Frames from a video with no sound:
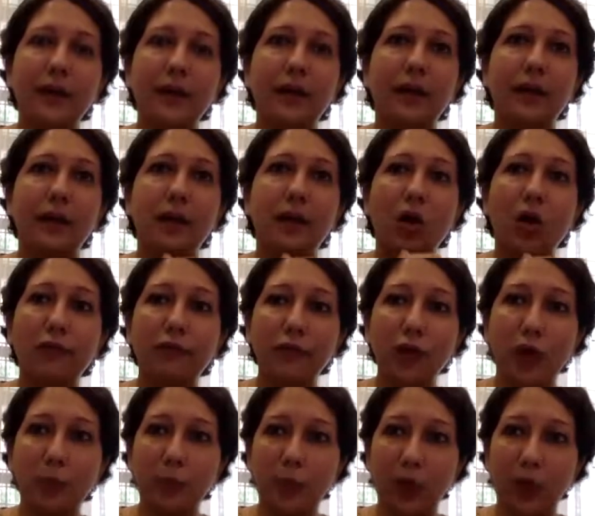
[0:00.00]
of
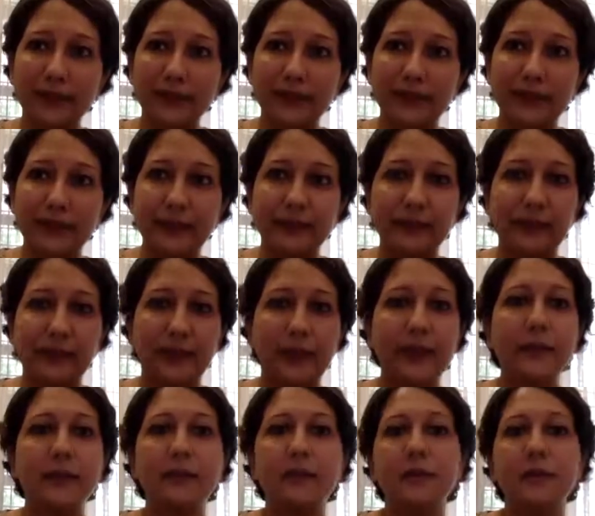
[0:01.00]
your policy.
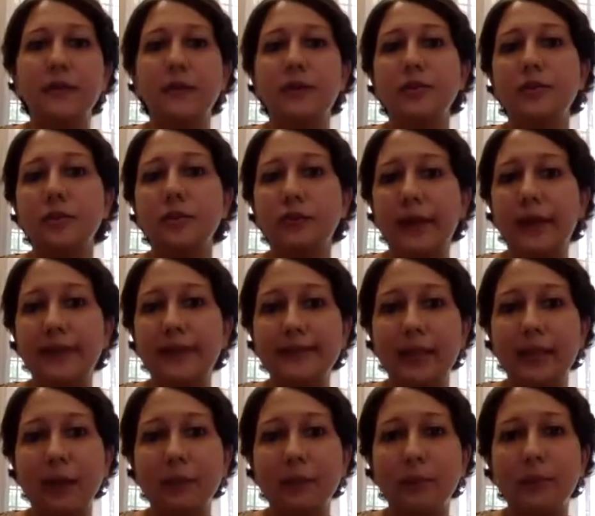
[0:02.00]
Correct? So, for
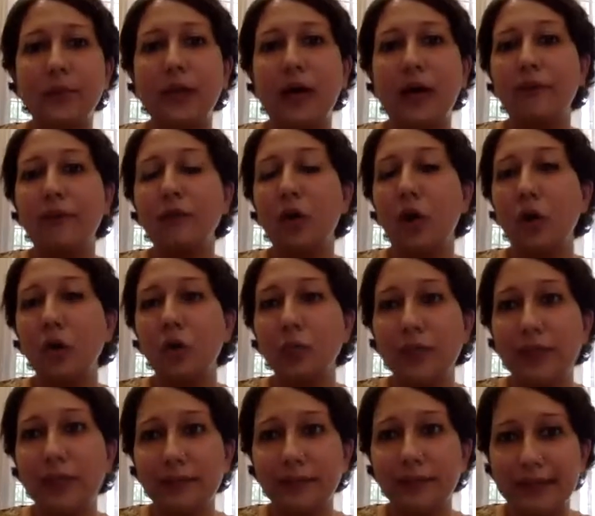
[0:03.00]
example, how long
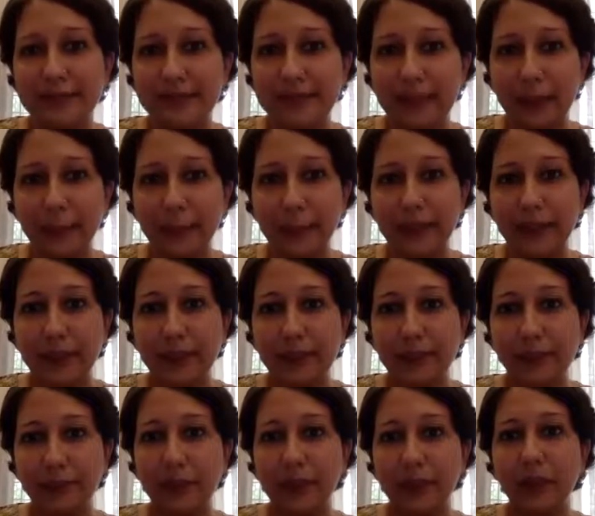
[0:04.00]
will the vesting
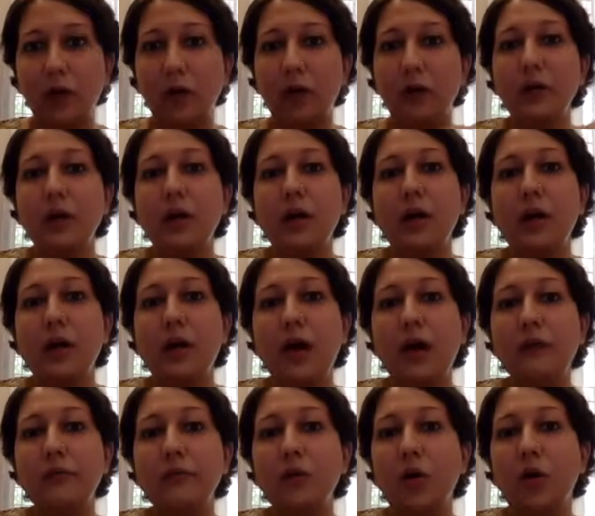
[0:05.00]
period be, or
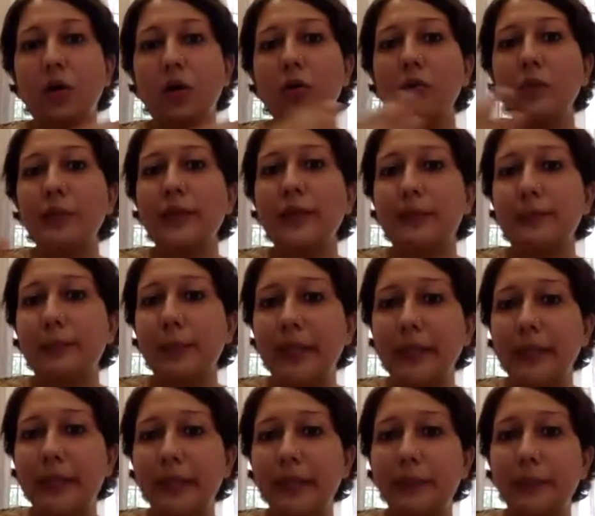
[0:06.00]
how long will that
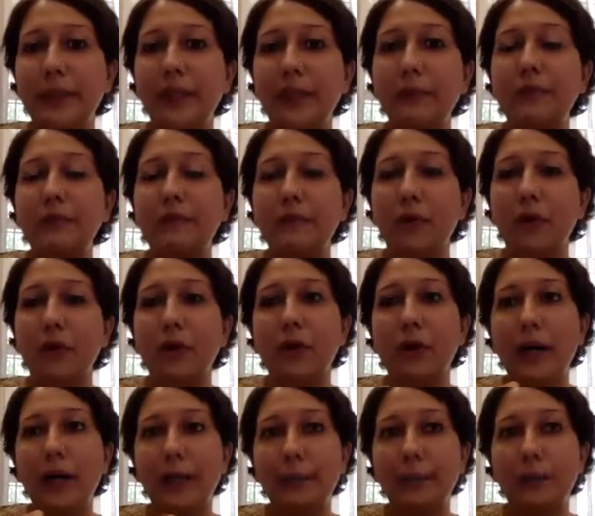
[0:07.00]
period be
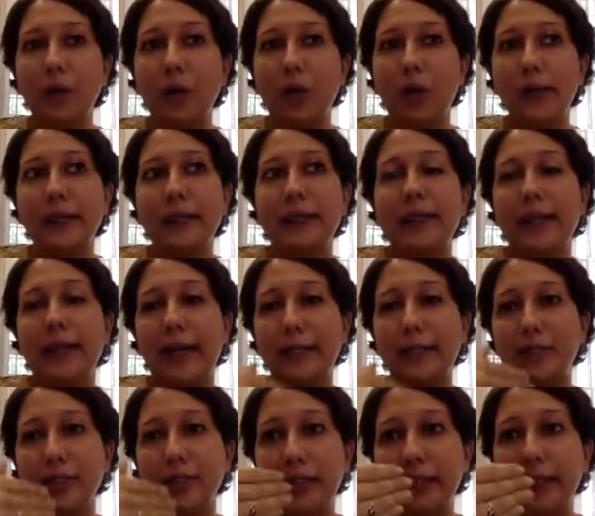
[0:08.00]
before an employee can
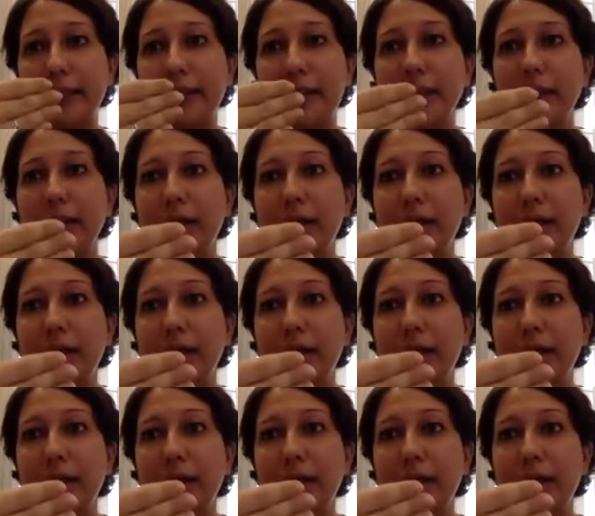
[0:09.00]
actually